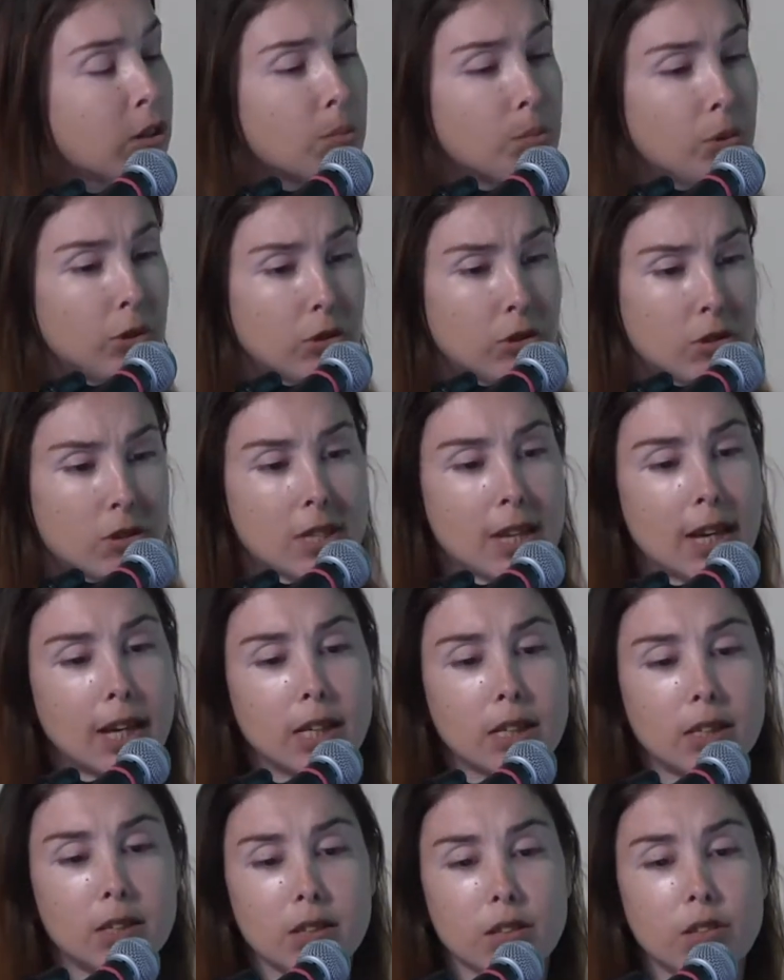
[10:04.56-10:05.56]
computer
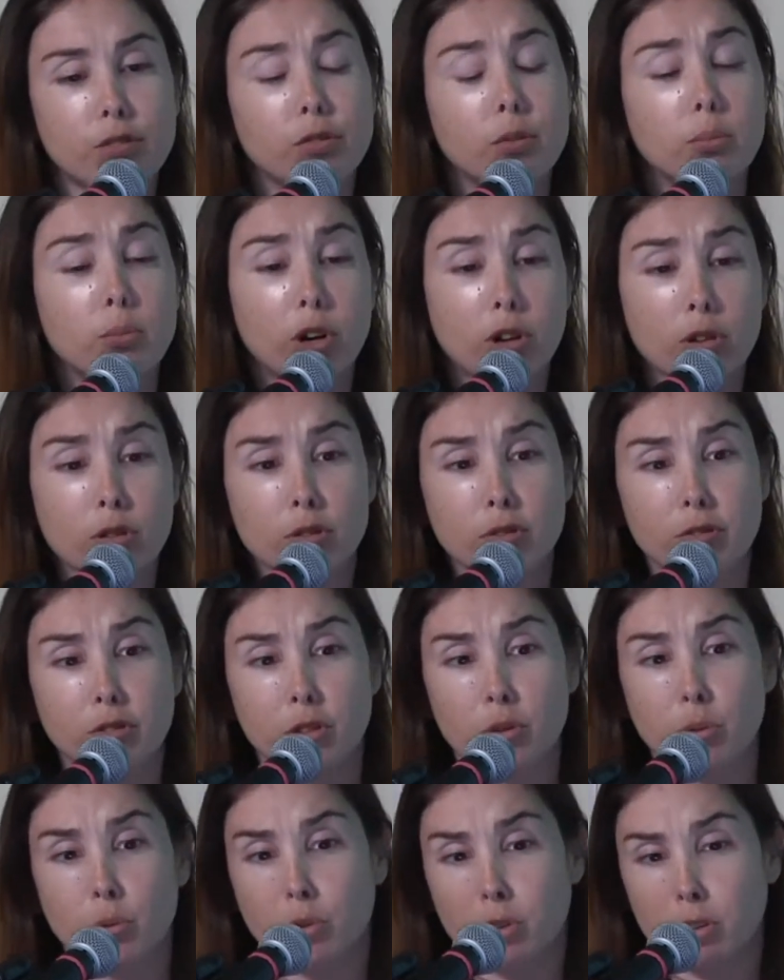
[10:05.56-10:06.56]
scientists from all over
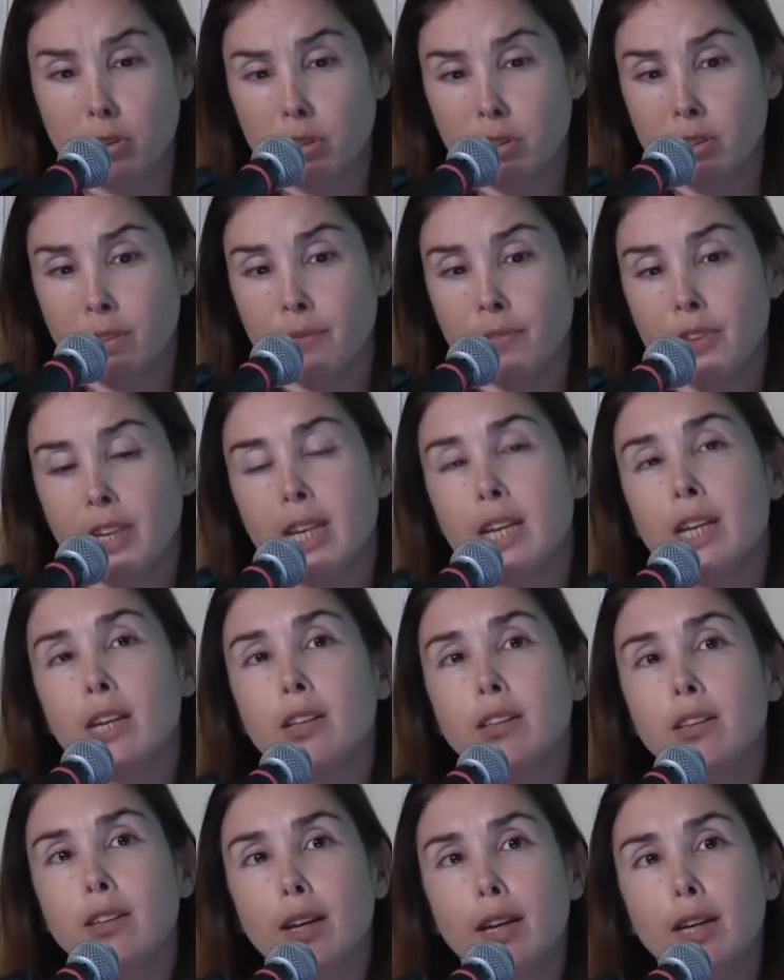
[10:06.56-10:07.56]
the world,
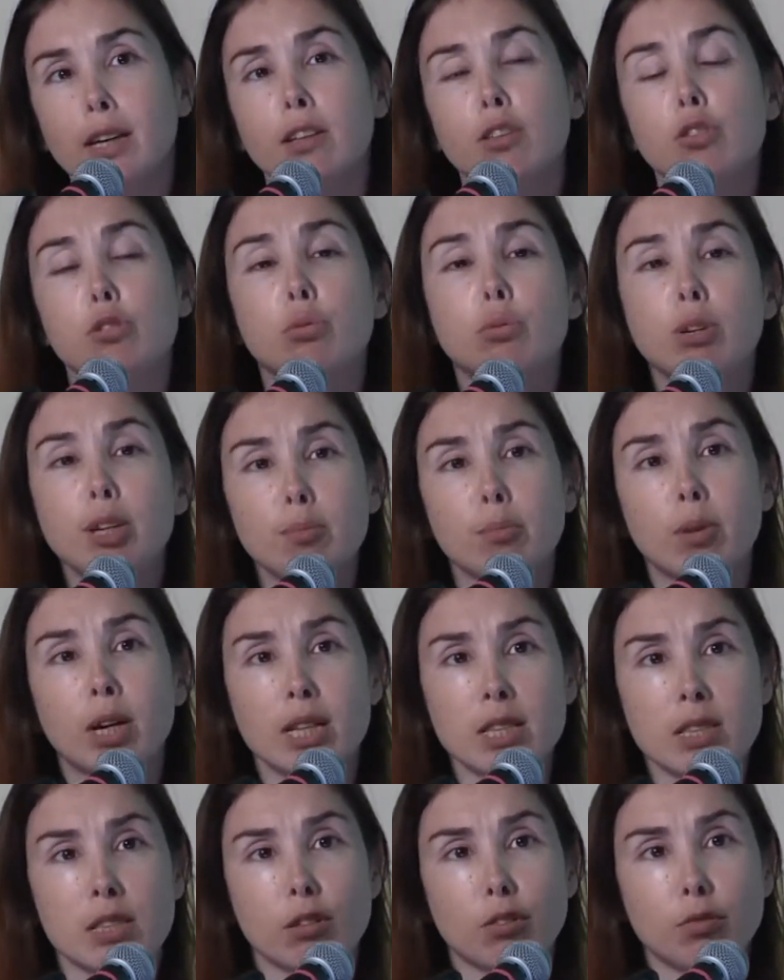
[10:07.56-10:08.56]
take 3
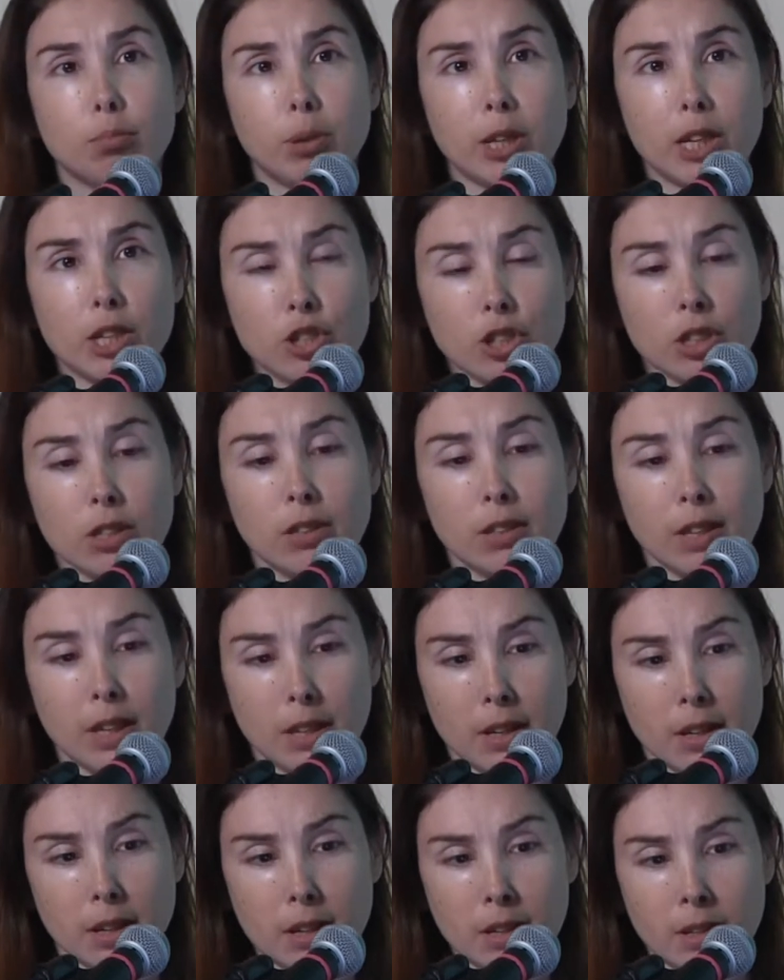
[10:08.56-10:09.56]
months of patient
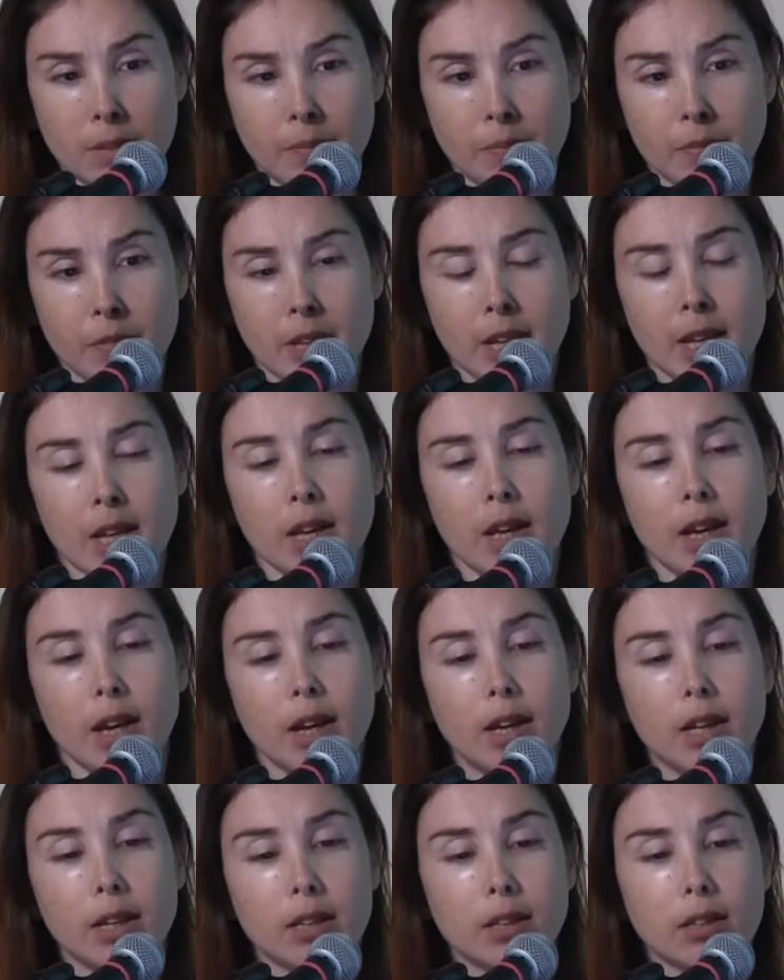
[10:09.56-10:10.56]
data
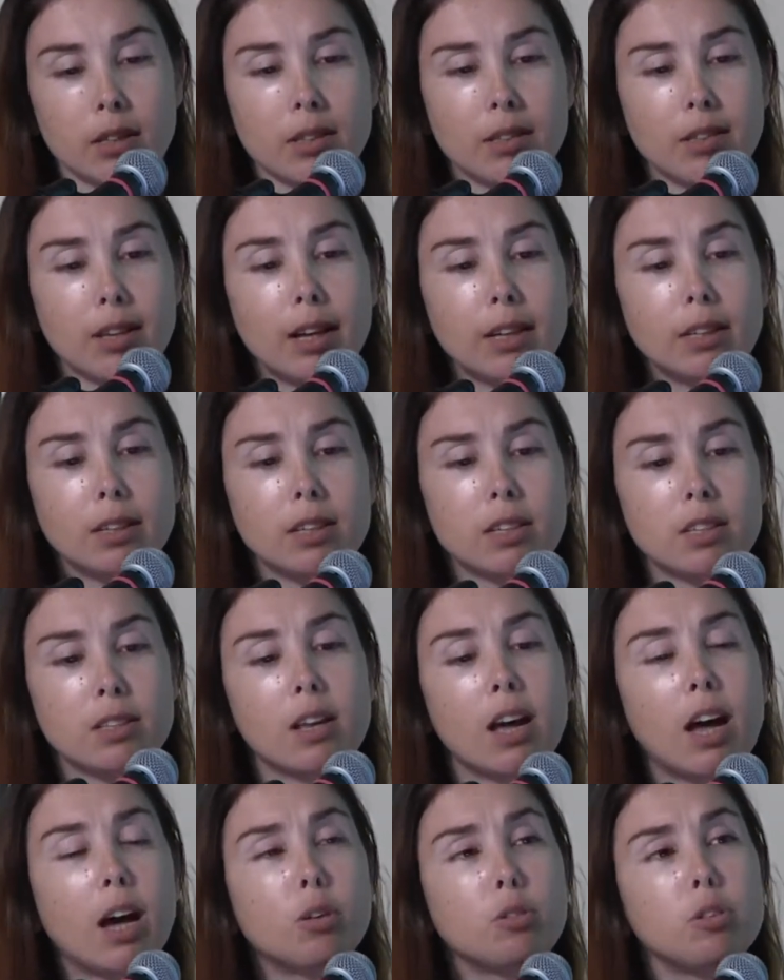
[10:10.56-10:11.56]
and tell us
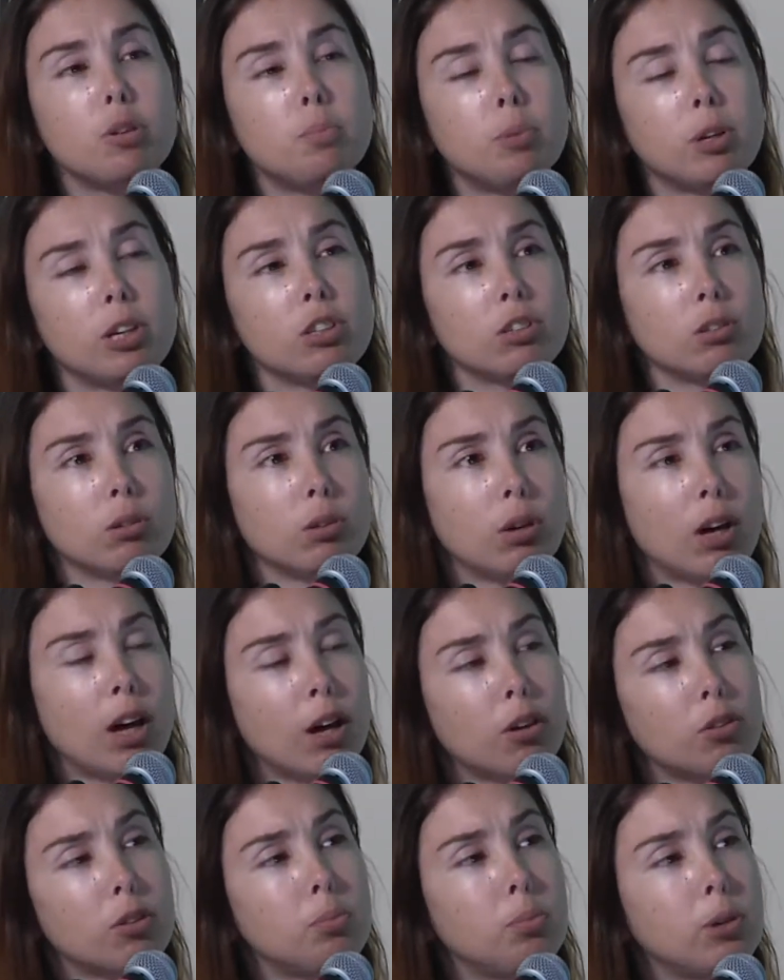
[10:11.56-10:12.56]
how
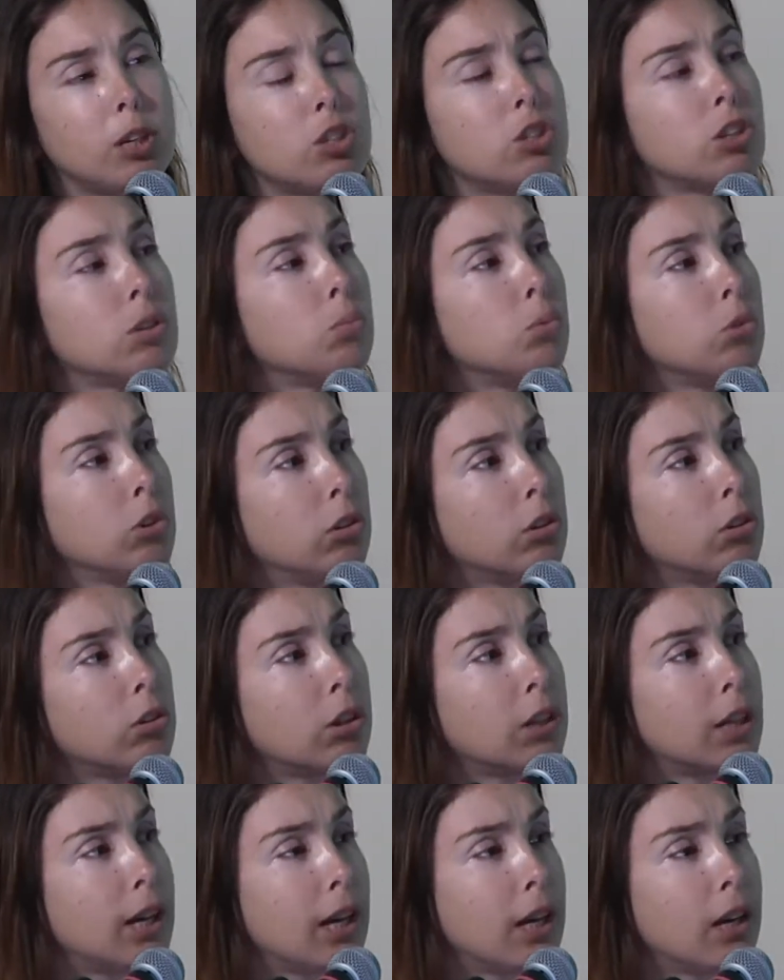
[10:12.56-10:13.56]
the patient would
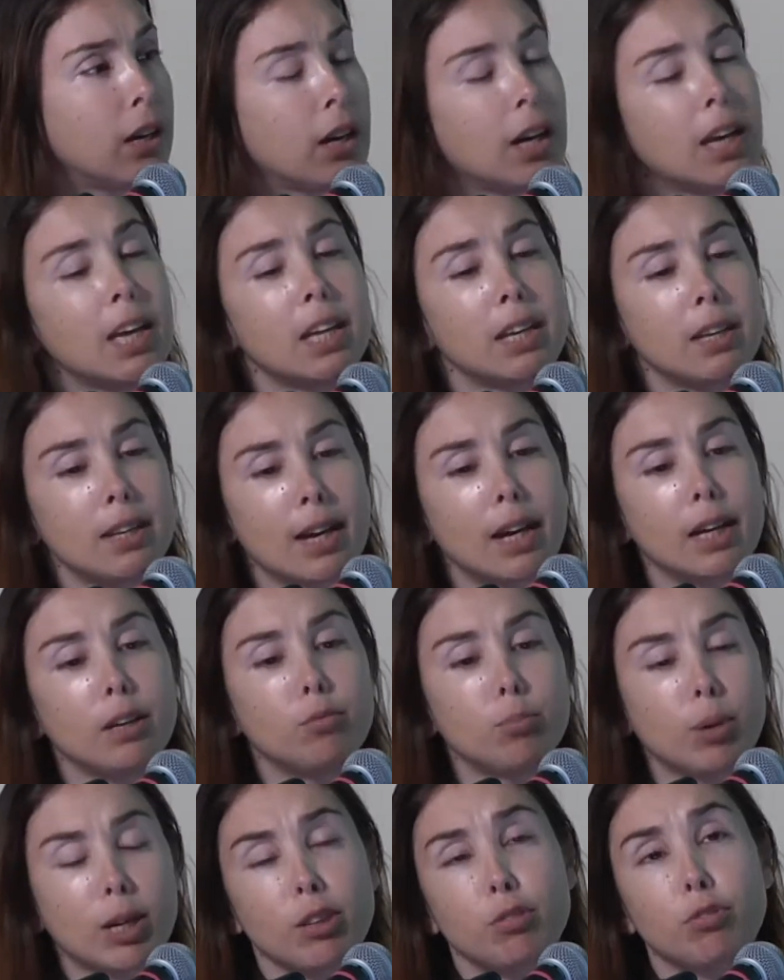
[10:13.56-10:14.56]
look like 9
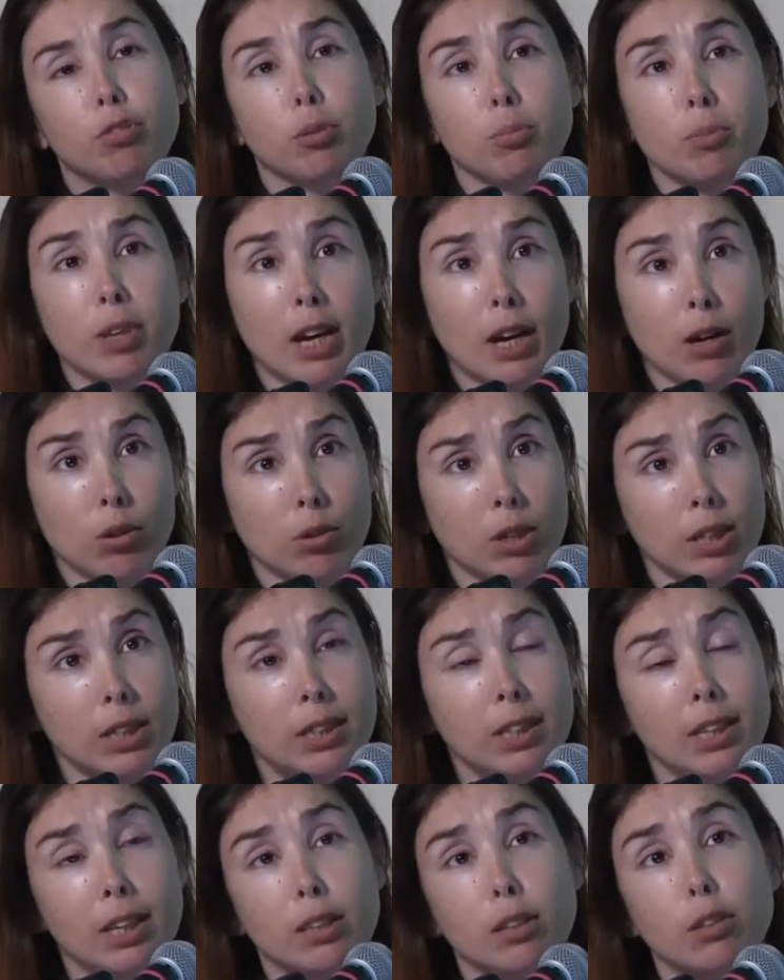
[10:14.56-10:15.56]
months from now at
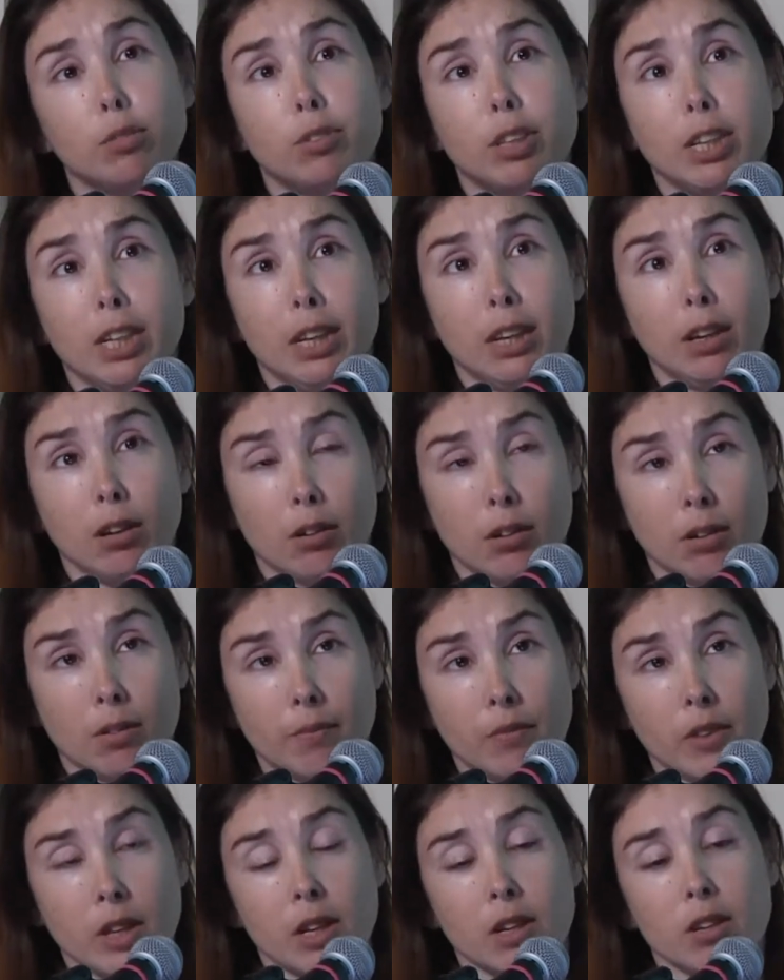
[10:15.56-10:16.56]
the end of the year.
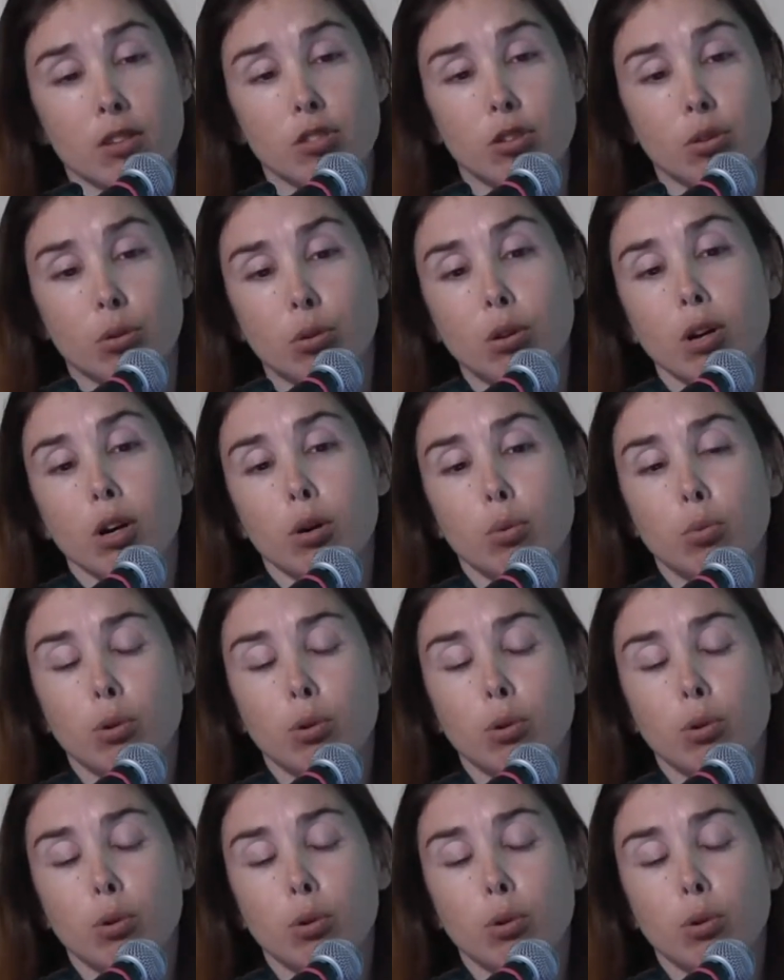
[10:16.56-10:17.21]
So